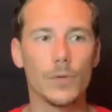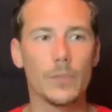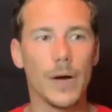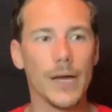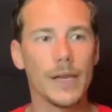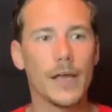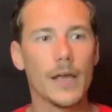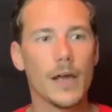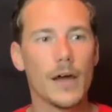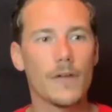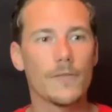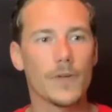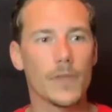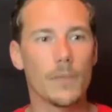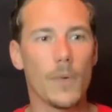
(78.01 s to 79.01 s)
But
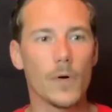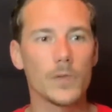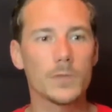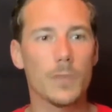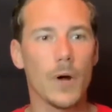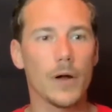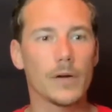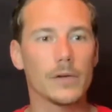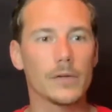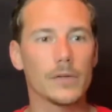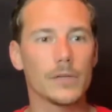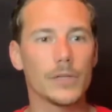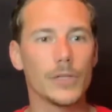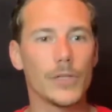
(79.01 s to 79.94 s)
for the most part,